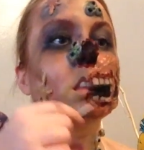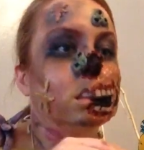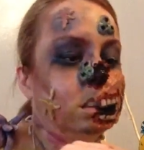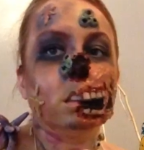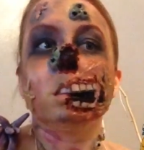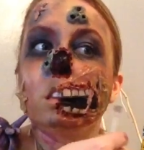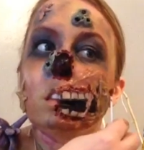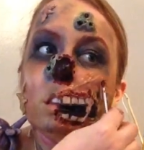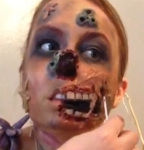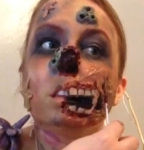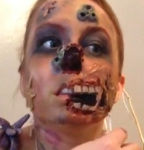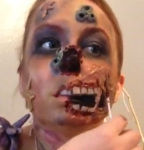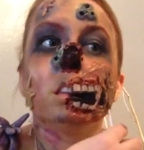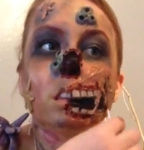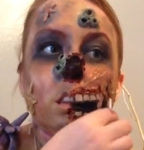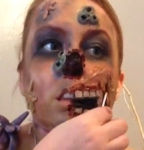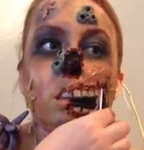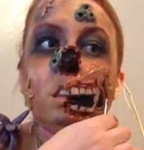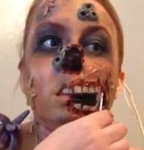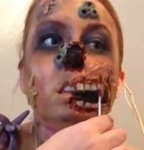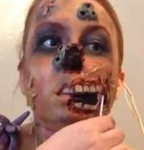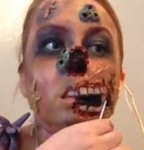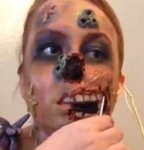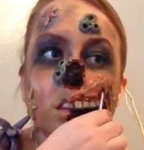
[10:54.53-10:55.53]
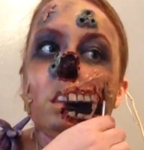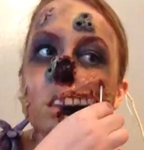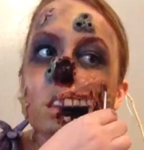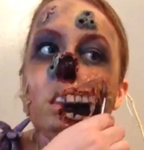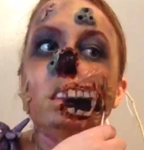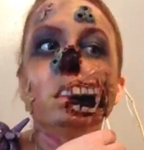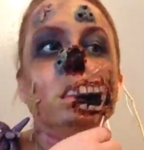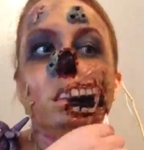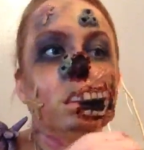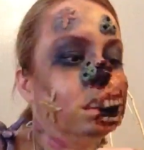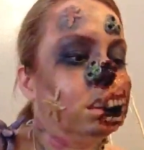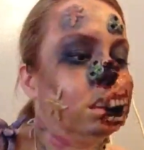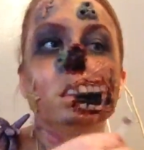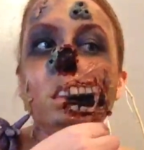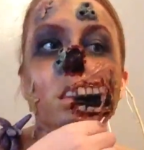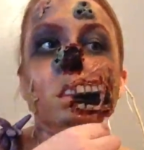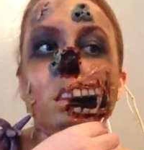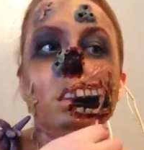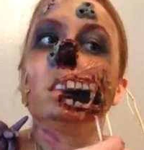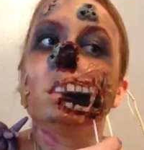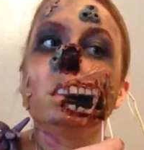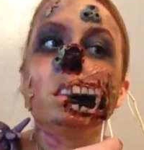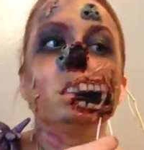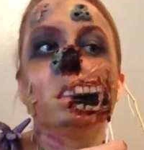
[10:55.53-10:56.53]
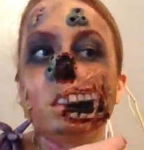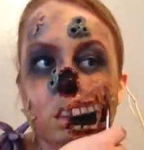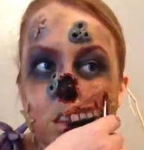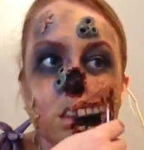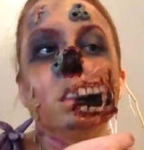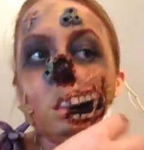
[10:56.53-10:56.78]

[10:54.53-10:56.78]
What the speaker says: And there you go, look really, really